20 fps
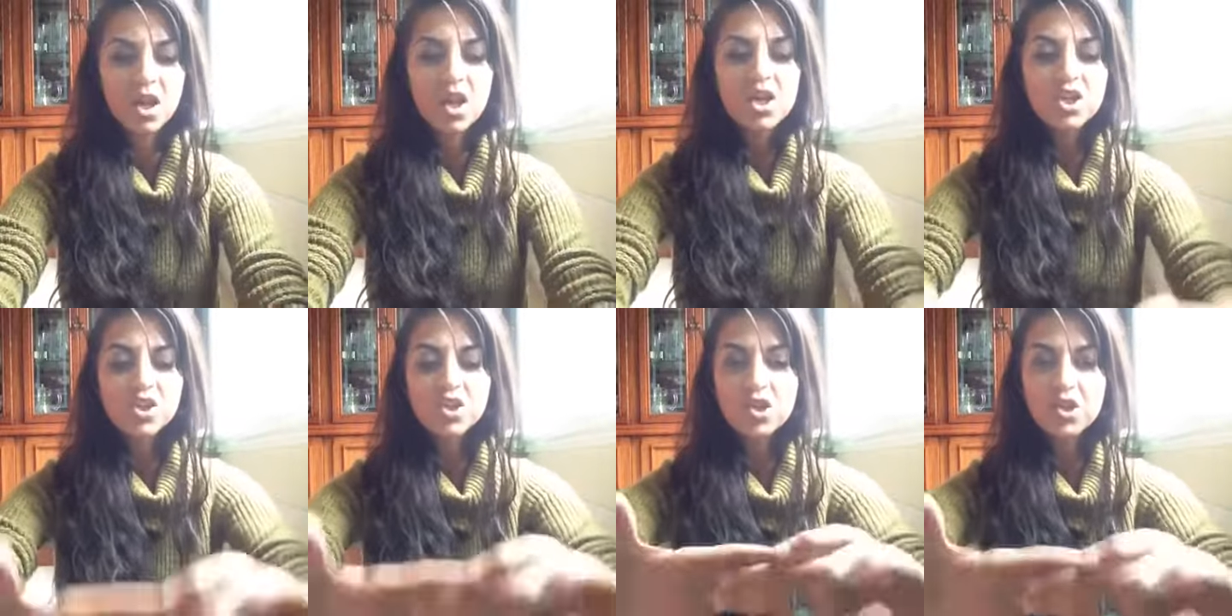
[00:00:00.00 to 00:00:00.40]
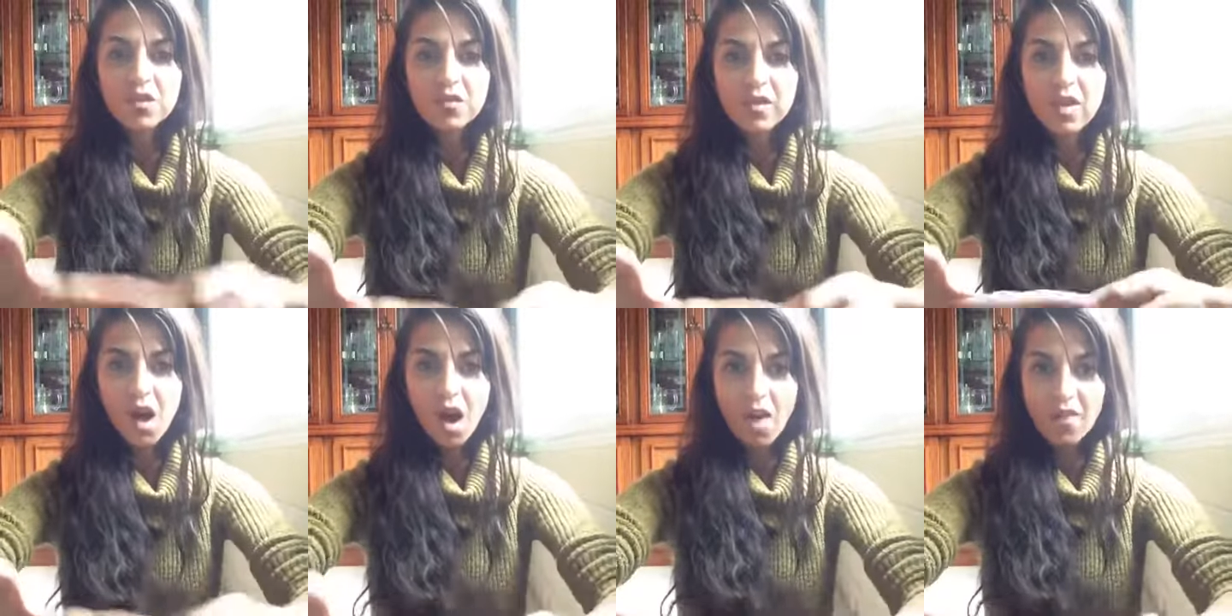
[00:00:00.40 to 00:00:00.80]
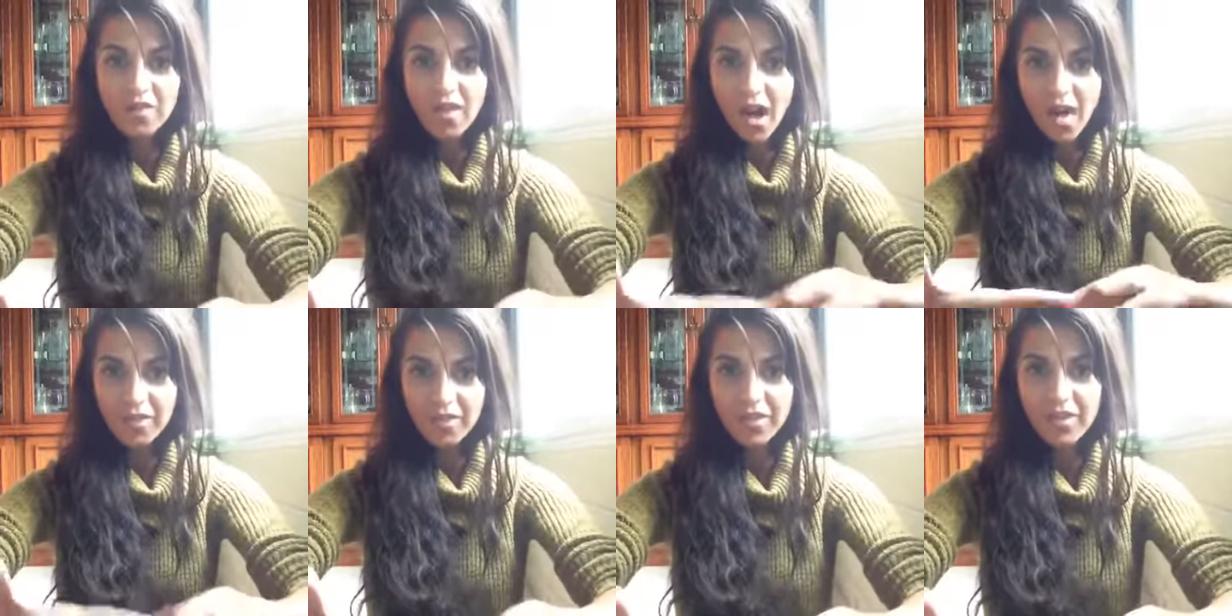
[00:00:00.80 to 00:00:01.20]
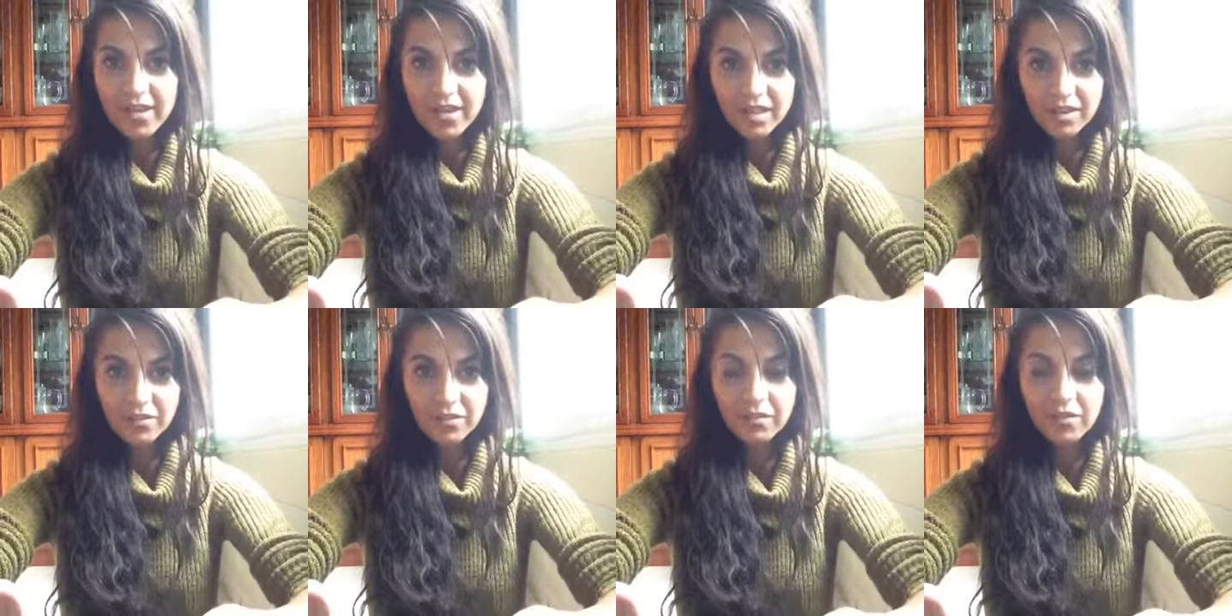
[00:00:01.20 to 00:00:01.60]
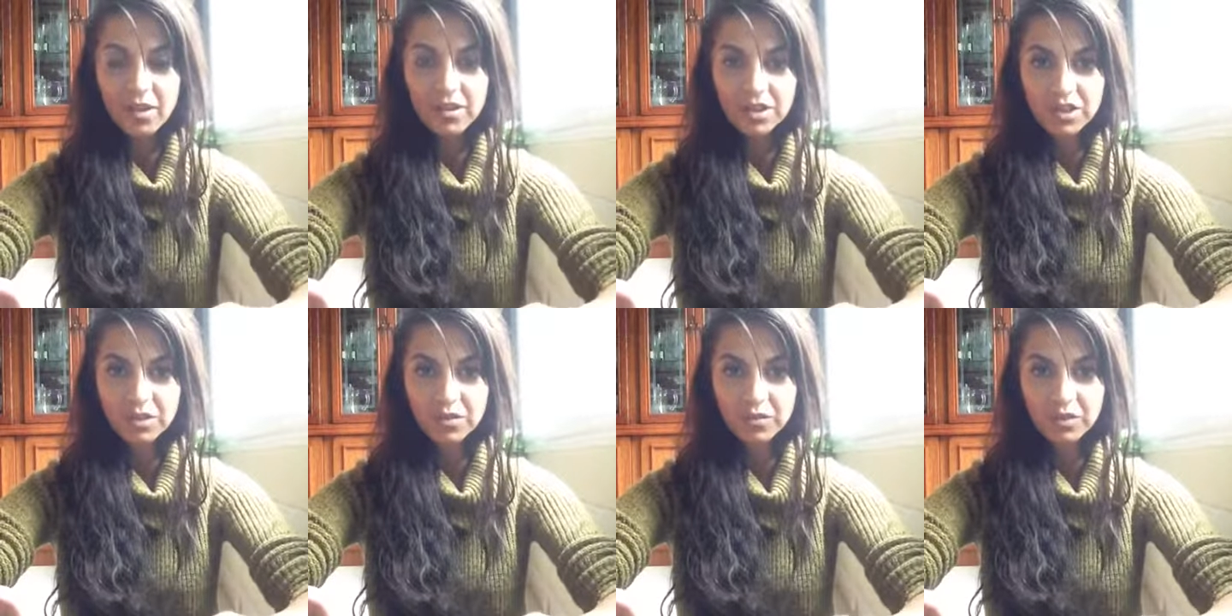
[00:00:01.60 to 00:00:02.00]
So you've got that thing in
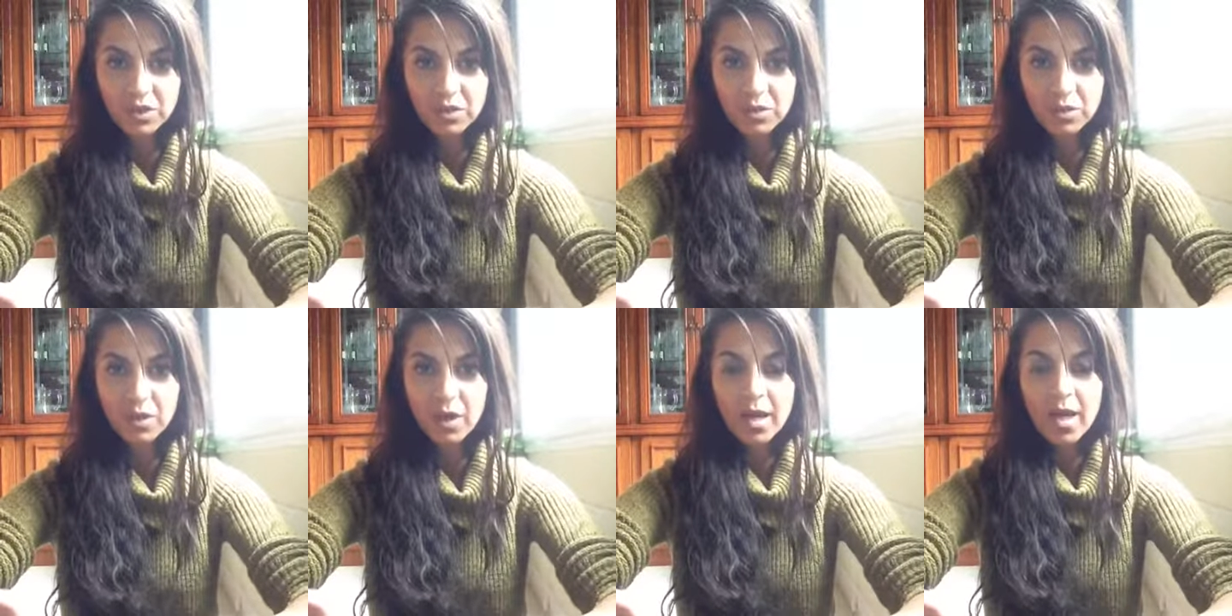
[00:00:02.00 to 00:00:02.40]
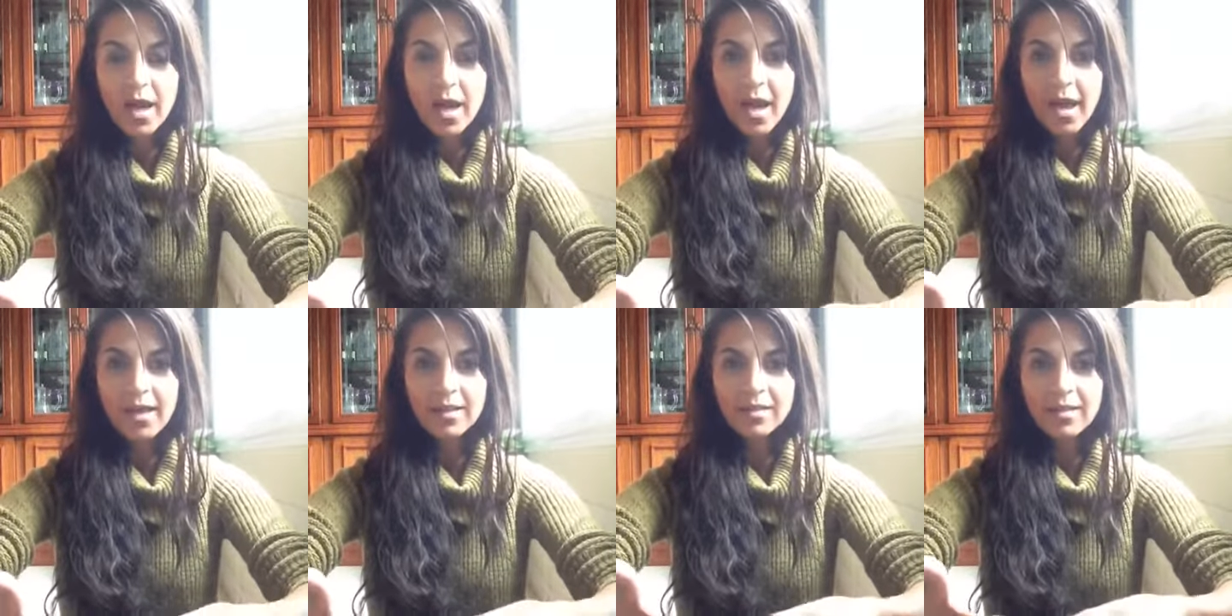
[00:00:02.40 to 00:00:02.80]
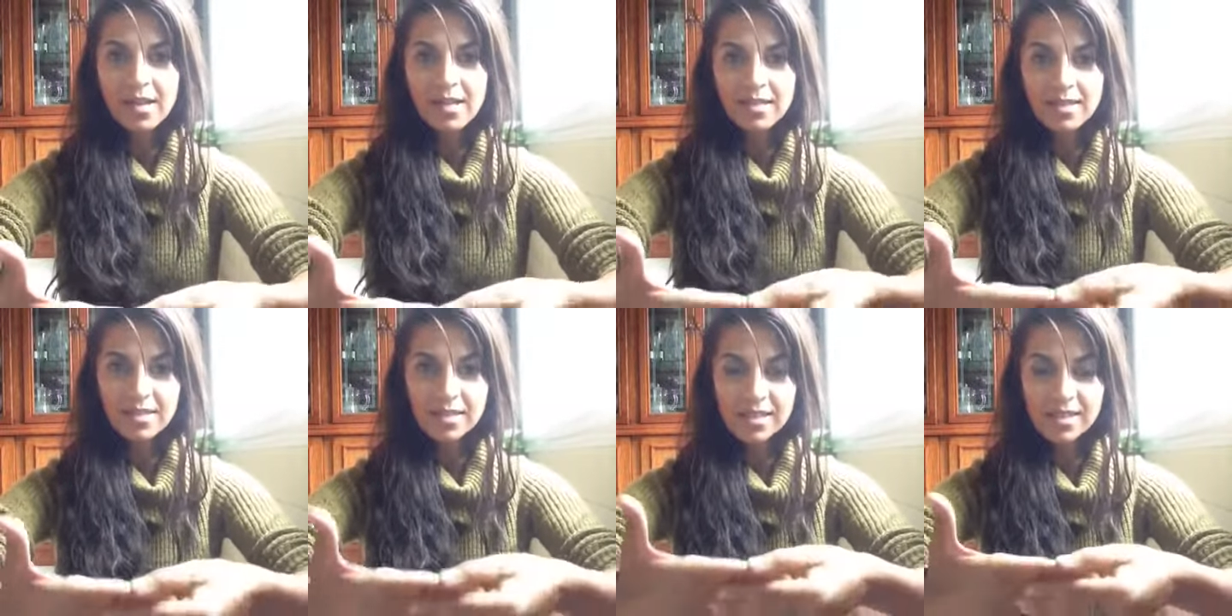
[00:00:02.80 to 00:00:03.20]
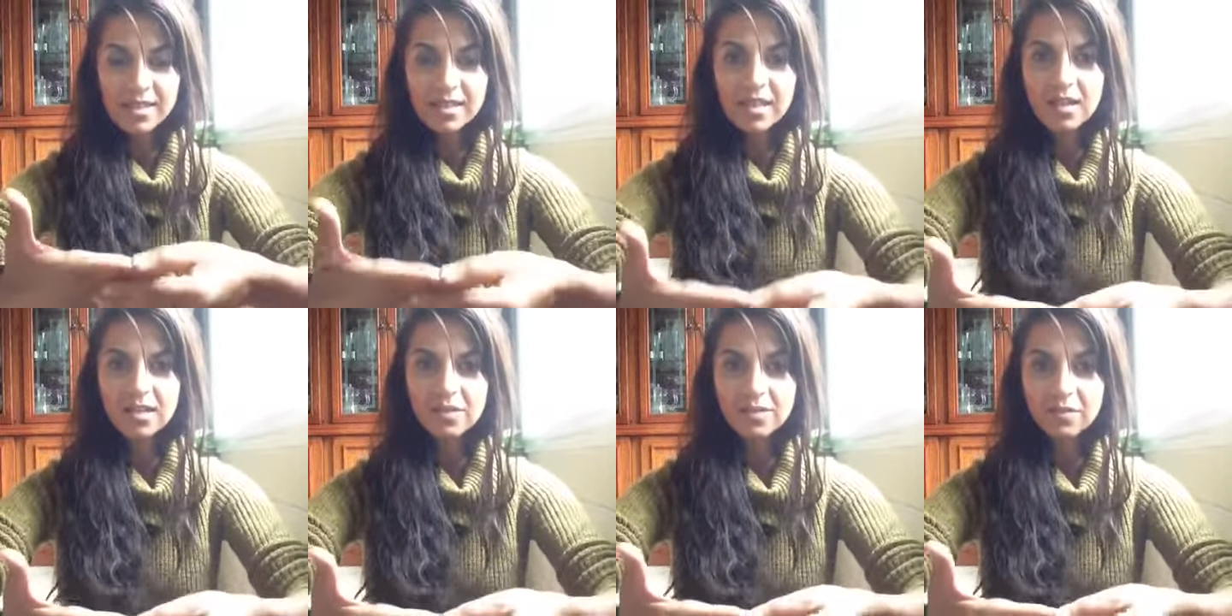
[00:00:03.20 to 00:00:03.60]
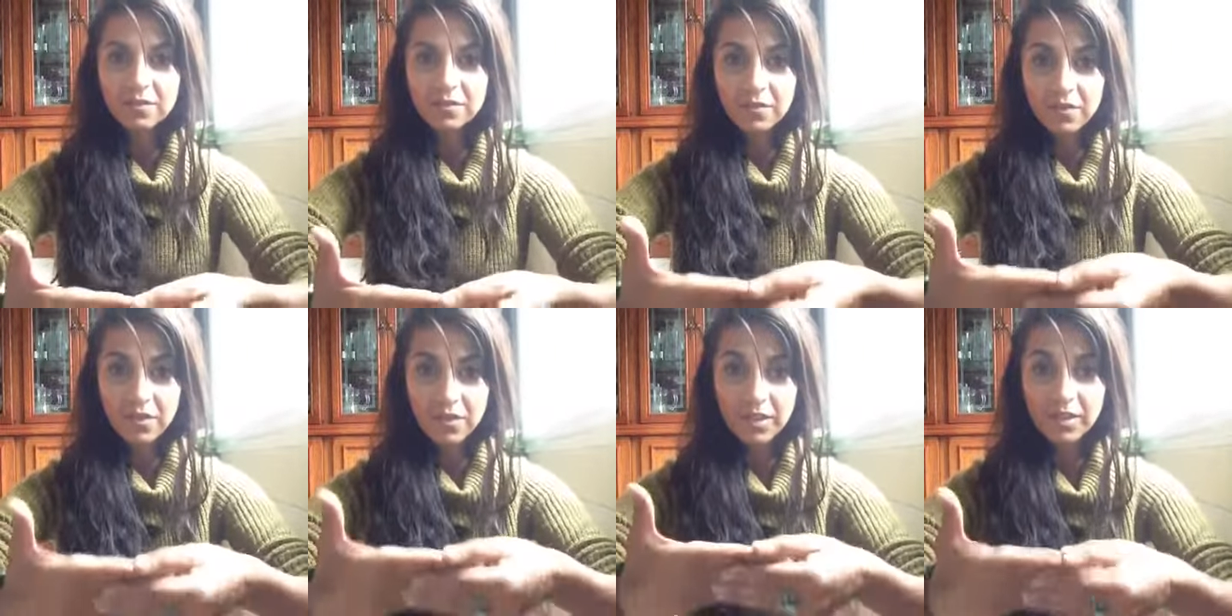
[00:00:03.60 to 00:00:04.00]
front of you, and, and instead of
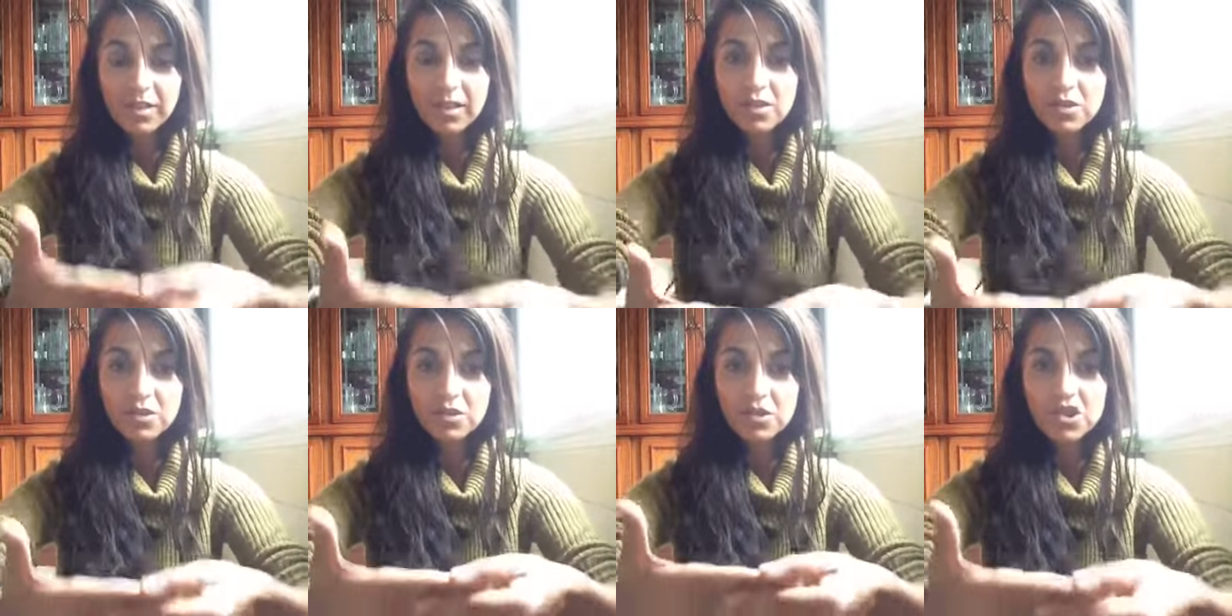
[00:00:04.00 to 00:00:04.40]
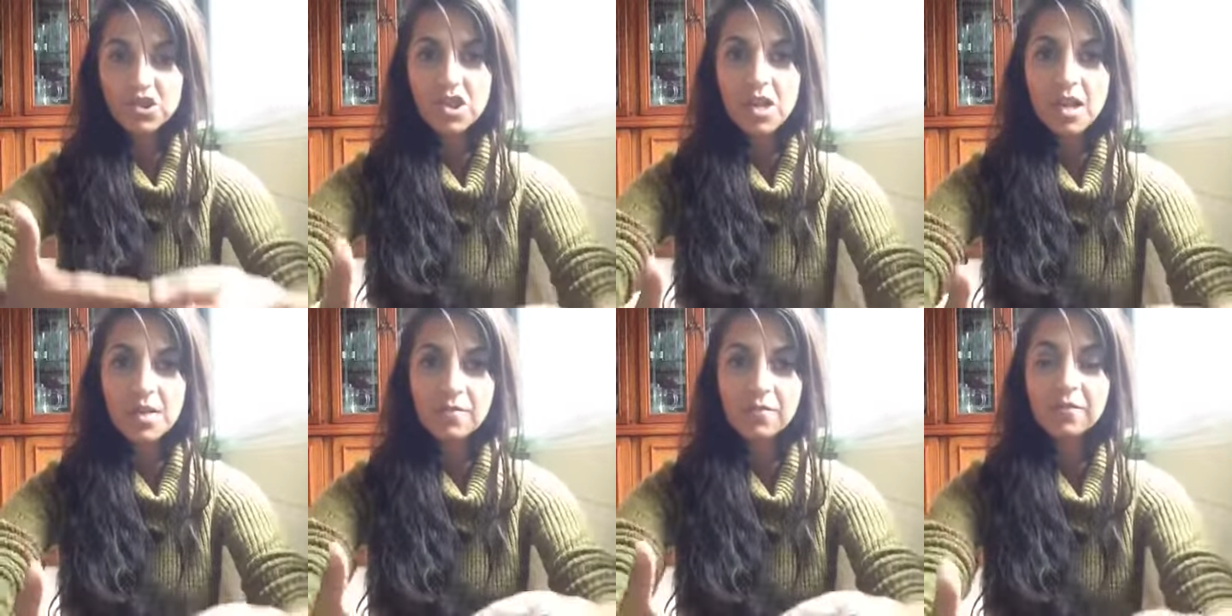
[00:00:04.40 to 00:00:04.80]
the guilt, shame,